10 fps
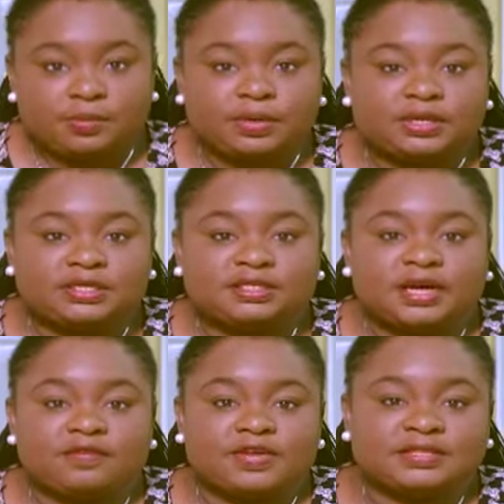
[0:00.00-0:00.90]
Police
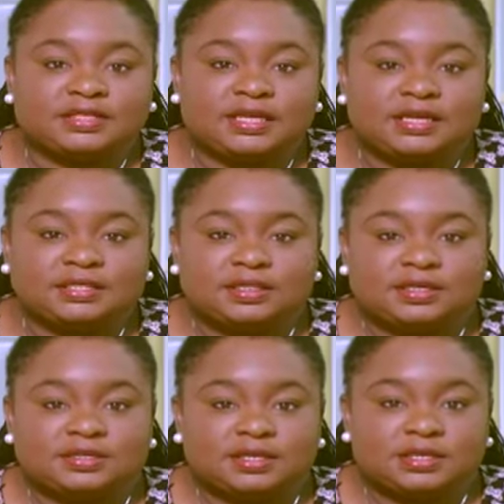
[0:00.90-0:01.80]
are investigating
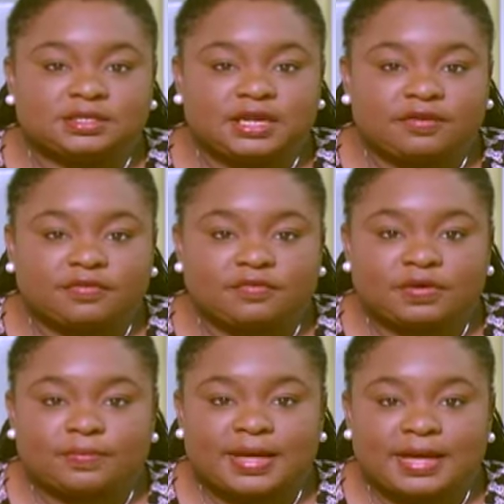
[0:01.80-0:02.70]
the sudden death of
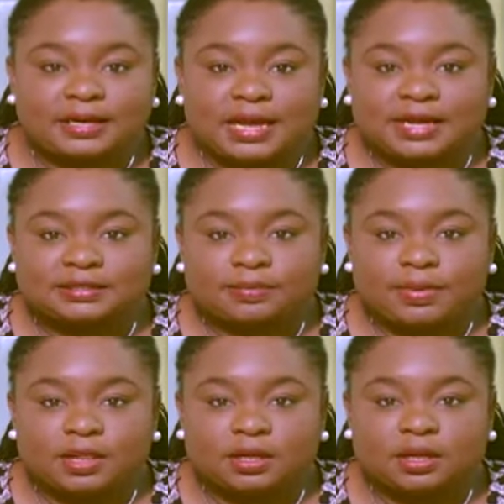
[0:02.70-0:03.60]
a man at
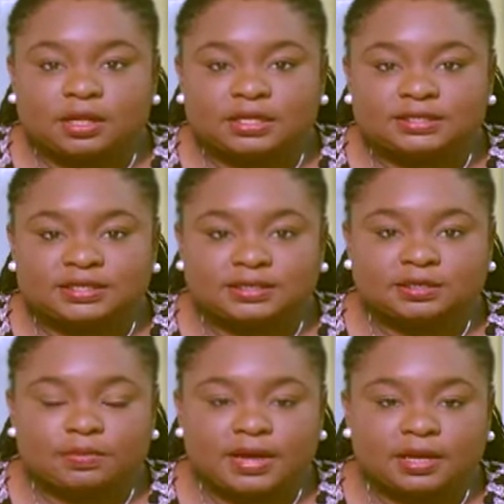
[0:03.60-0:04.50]
Belle Gully,
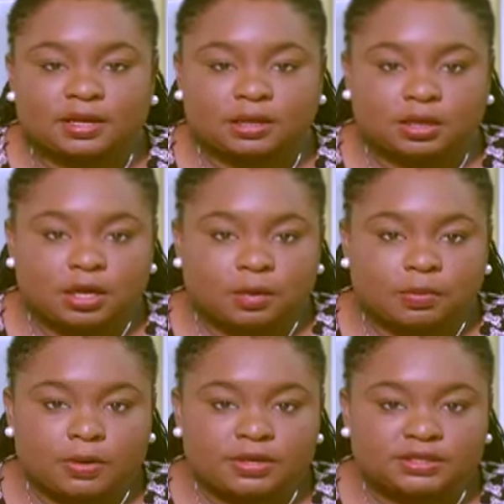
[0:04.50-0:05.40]
St. Michael.
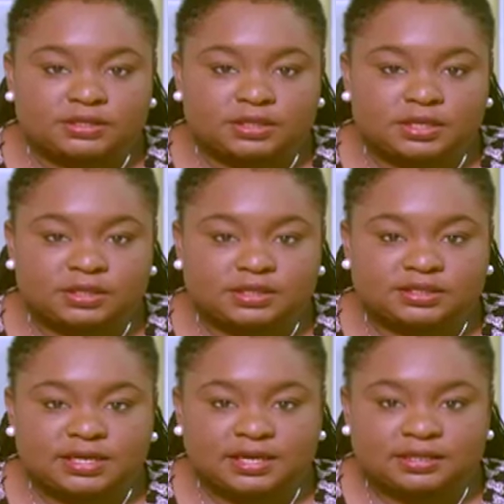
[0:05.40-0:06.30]
Barbados Today
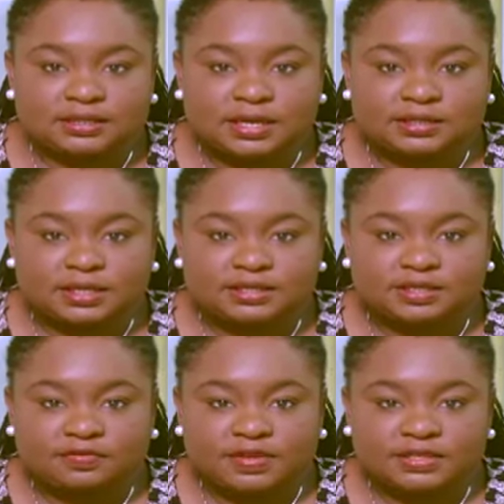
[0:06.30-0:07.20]
understands that
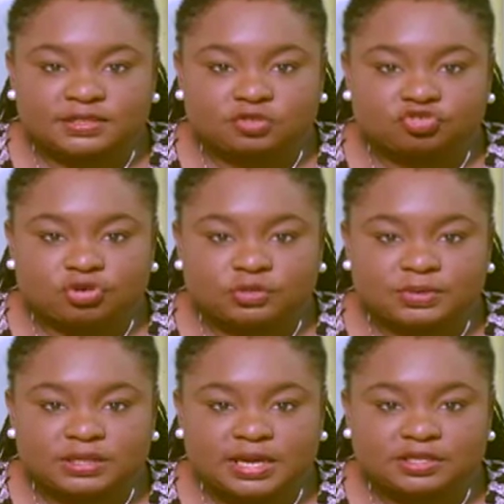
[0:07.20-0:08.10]
Sylvester
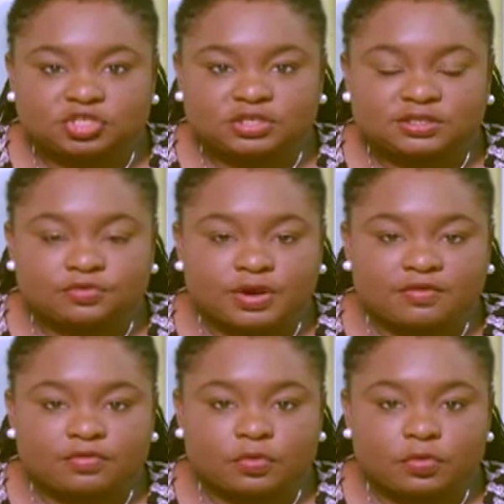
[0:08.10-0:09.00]
Trotman had just
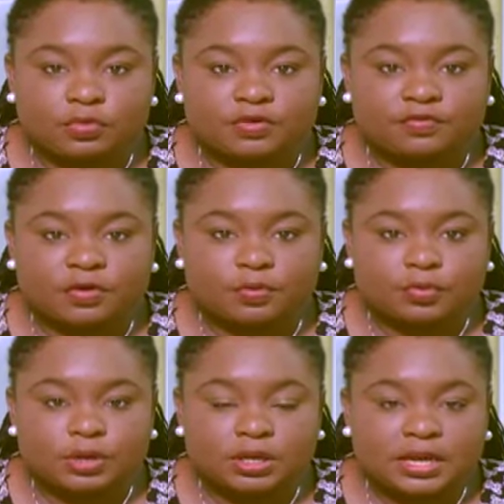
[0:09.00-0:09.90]
arrived home from
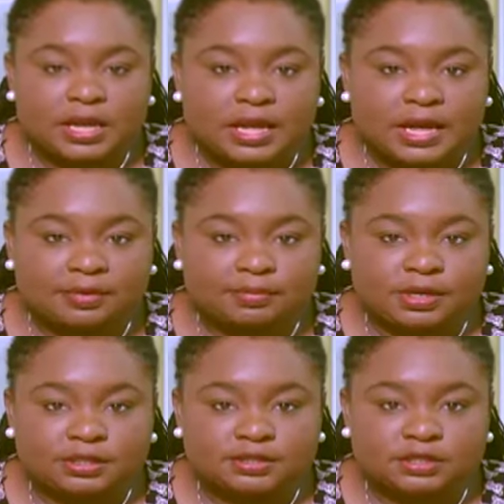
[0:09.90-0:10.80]
work and
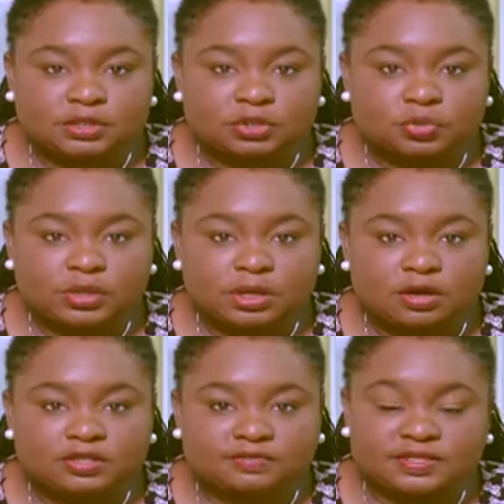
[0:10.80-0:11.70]
minutes into a
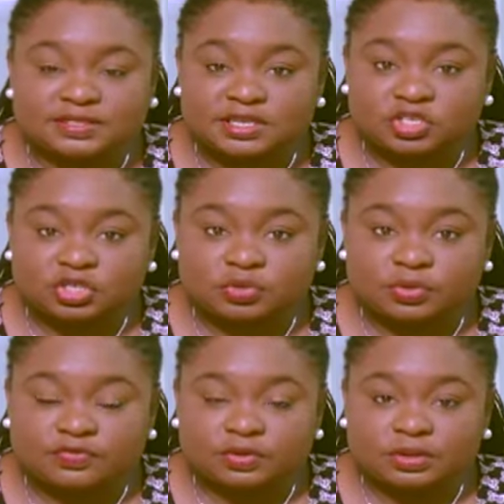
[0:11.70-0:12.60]
conversation
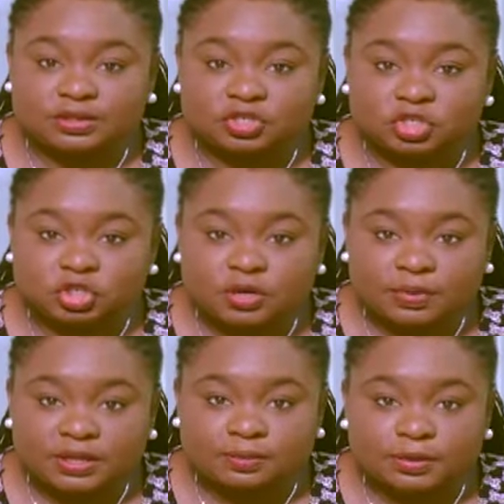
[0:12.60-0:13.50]
with the
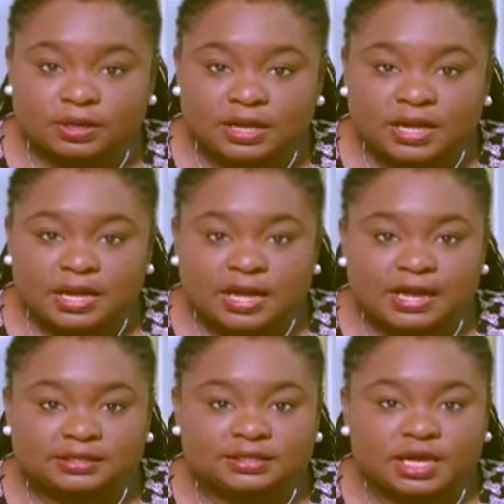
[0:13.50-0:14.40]
shopkeeper
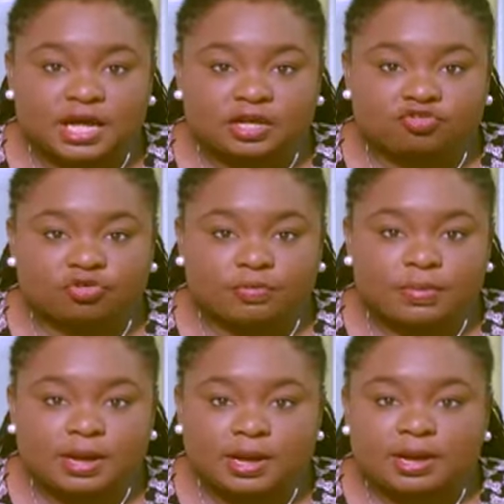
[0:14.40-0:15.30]
at Kytro
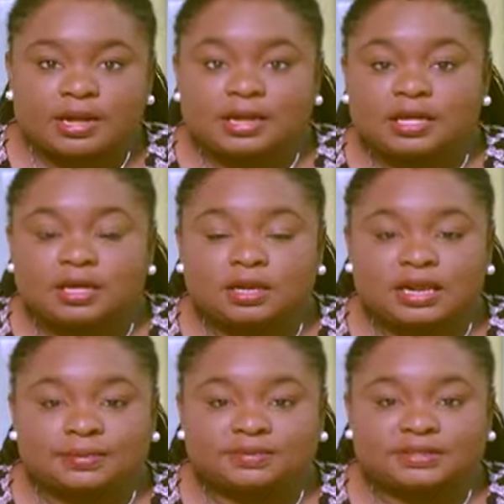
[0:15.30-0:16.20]
Bar, he
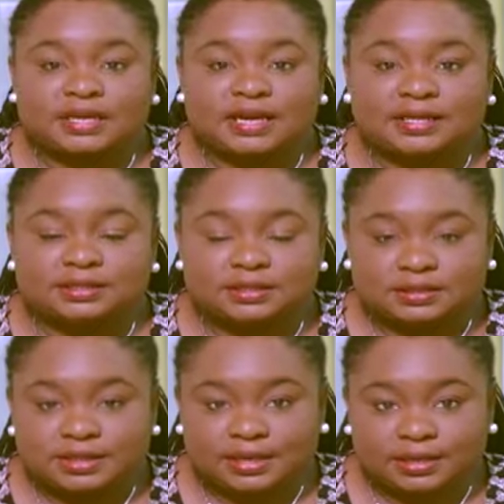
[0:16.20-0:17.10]
collapsed and
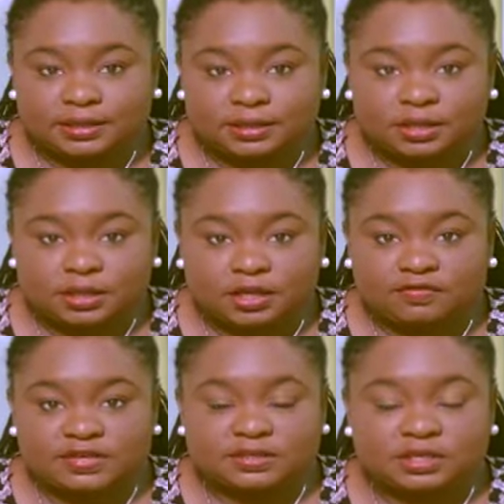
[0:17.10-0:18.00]
died.
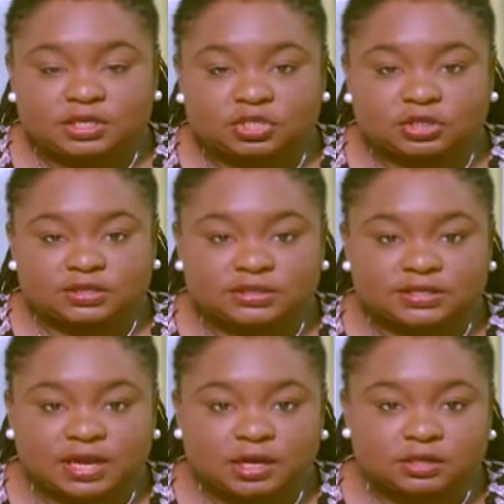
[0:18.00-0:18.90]

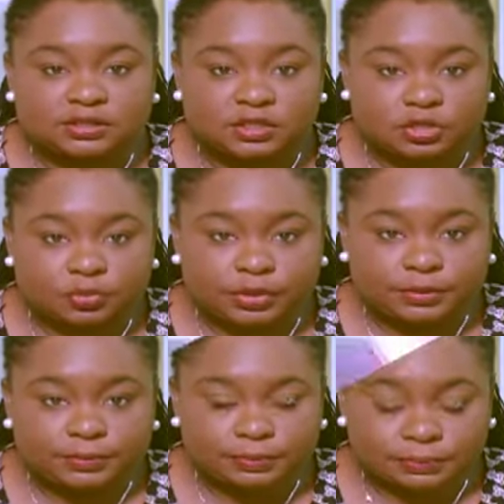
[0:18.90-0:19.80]
Investigations are continuing.